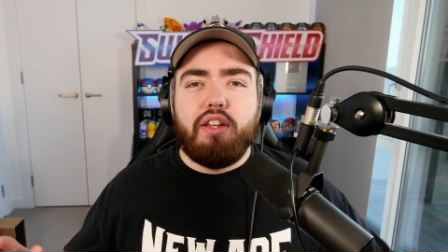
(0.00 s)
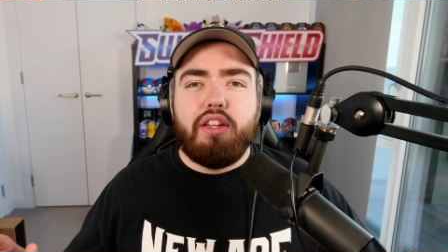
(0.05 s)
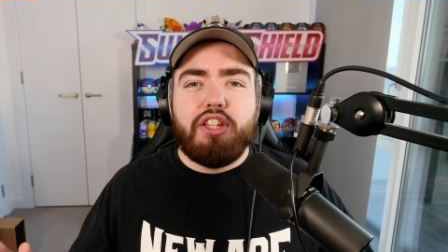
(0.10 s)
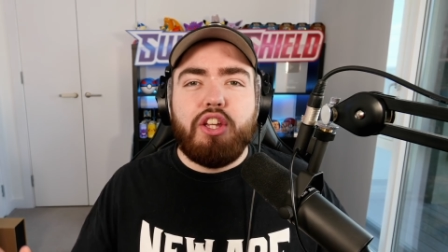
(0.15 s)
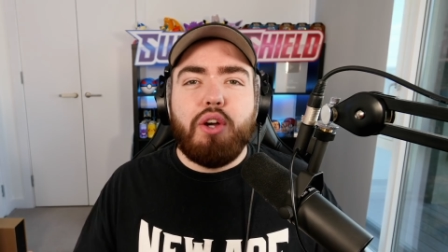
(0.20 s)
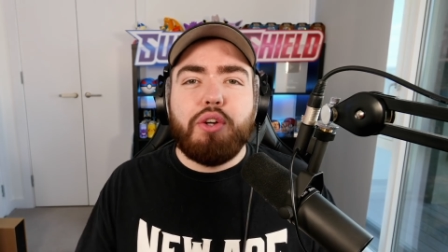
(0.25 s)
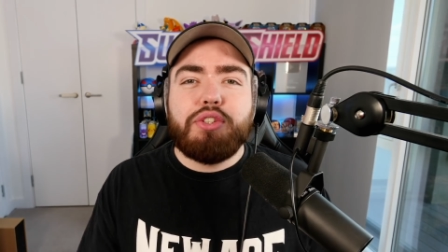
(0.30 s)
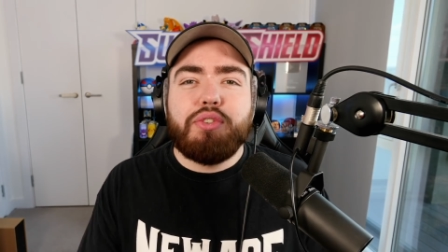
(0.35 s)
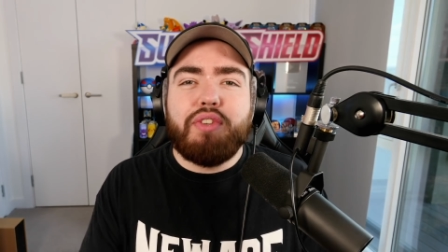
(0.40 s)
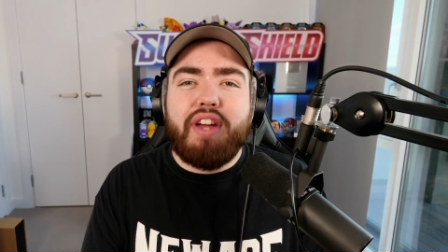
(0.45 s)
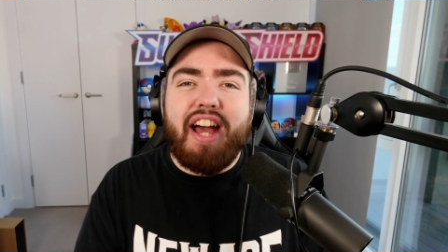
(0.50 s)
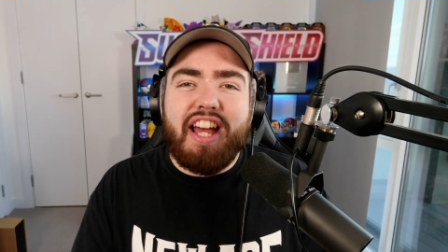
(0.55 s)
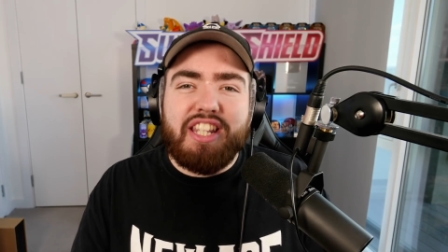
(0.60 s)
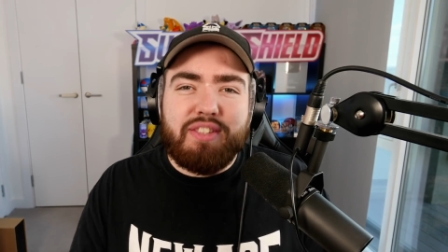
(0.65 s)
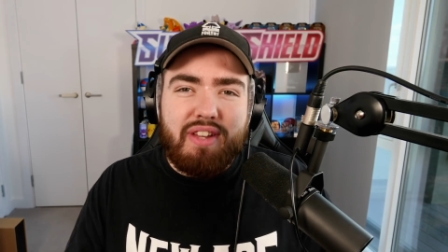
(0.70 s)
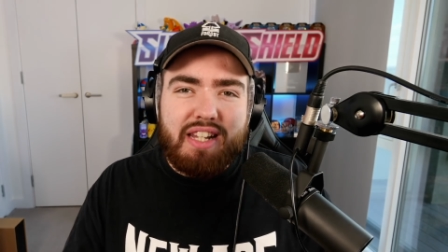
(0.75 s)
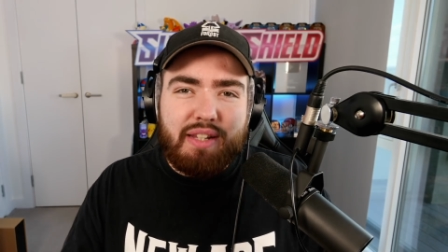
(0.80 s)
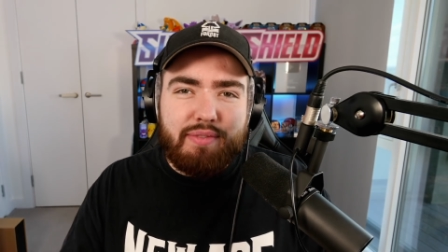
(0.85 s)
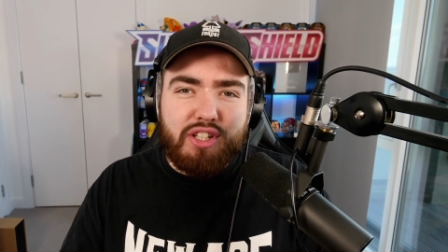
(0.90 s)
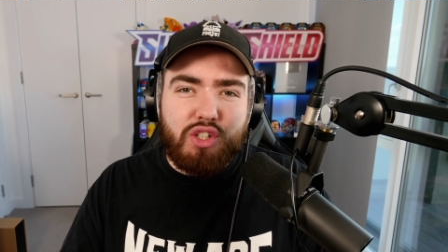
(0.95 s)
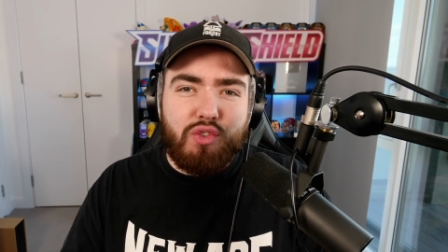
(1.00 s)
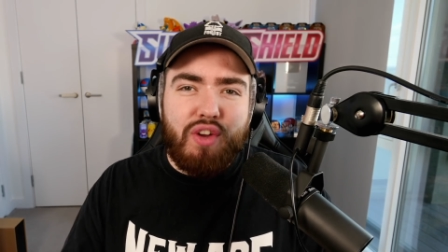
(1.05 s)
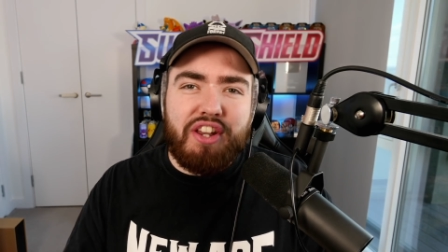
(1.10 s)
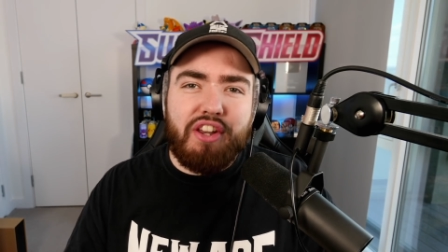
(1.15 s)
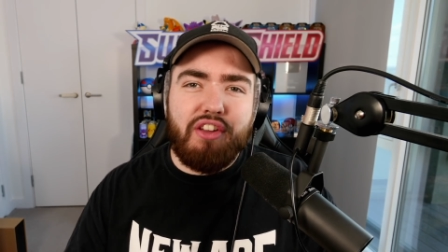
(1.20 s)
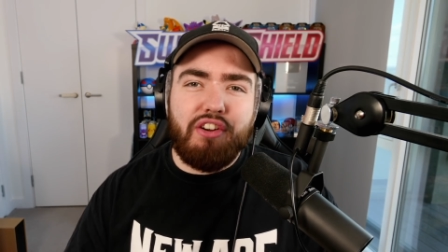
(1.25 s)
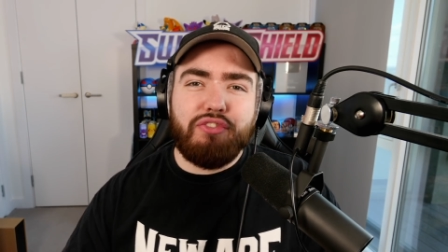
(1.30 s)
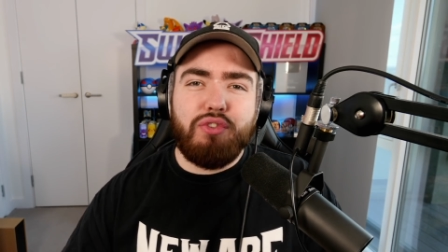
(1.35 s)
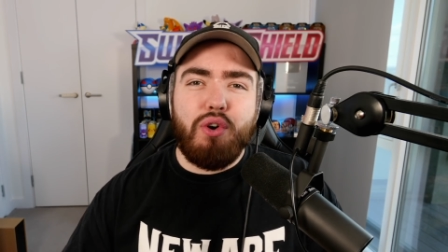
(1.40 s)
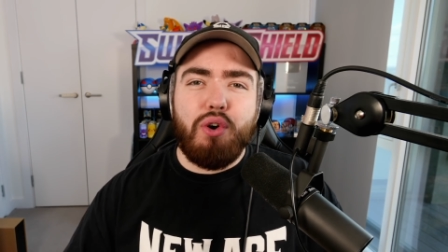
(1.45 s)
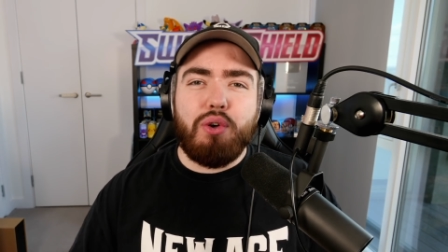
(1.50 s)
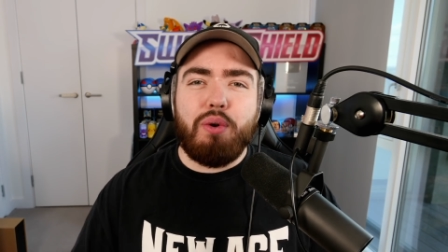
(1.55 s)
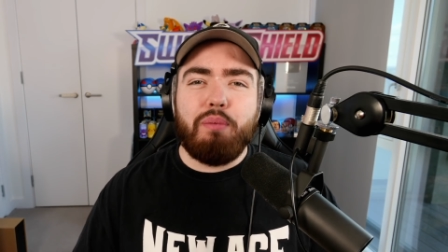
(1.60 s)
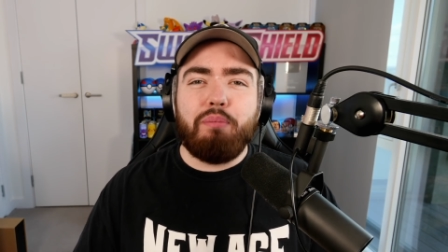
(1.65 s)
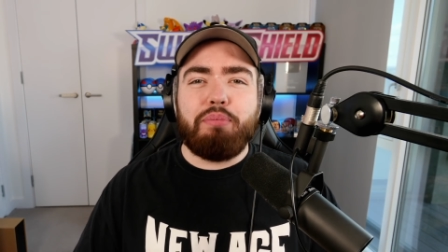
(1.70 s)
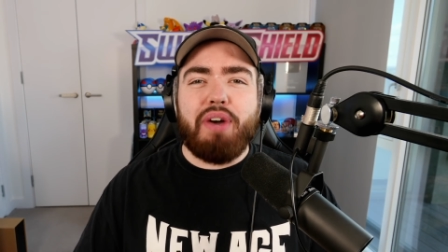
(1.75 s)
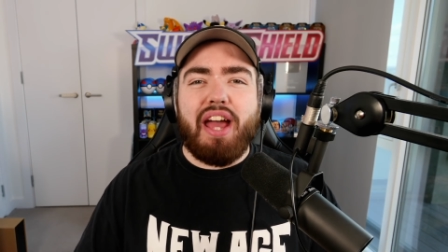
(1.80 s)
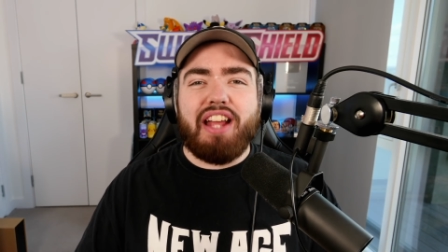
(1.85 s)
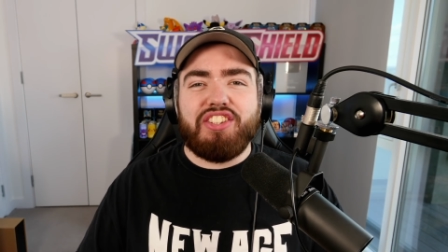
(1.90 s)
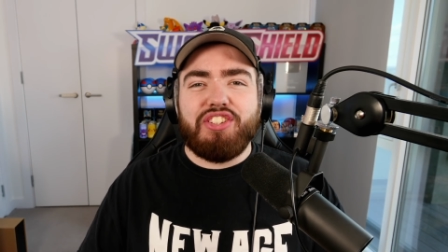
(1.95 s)
Yo, what's up guys? My name is Randolph. Welcome
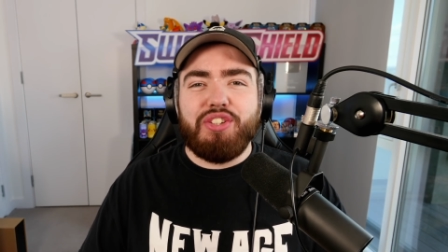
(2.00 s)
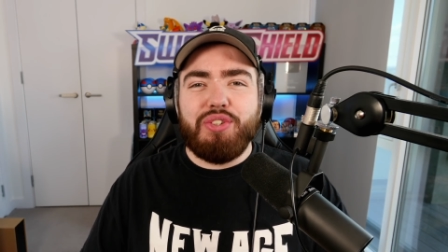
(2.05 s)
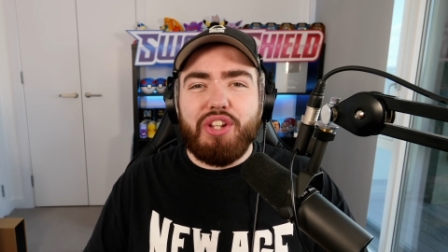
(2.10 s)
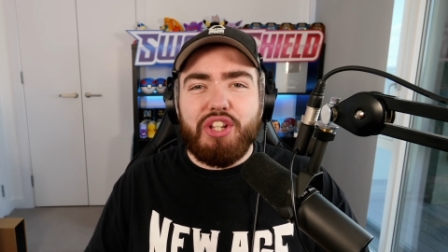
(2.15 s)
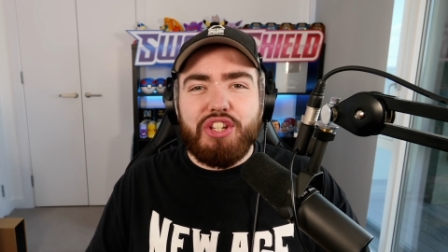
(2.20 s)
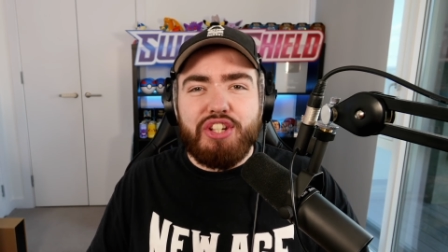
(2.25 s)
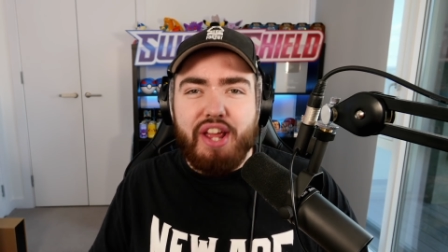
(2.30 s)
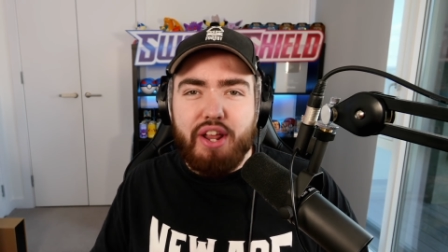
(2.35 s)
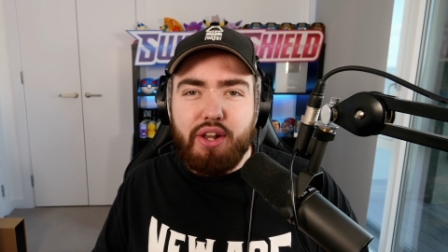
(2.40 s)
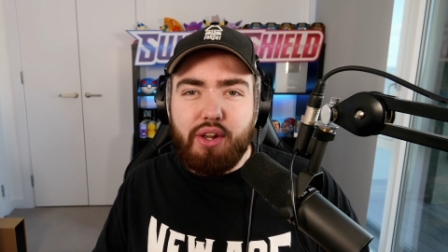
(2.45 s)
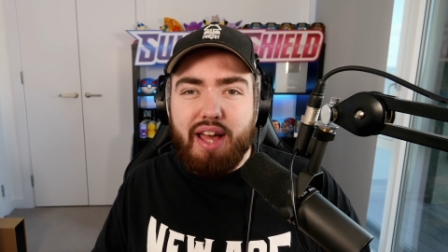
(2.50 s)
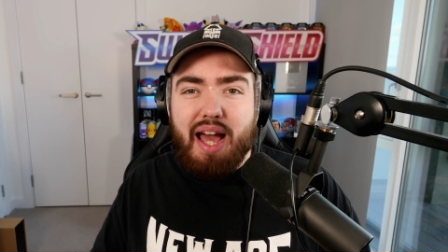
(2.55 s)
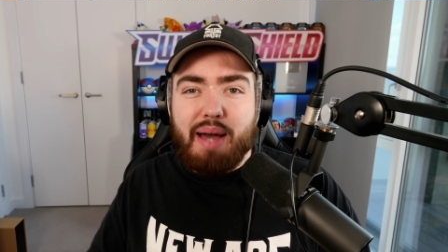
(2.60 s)
back to the channel.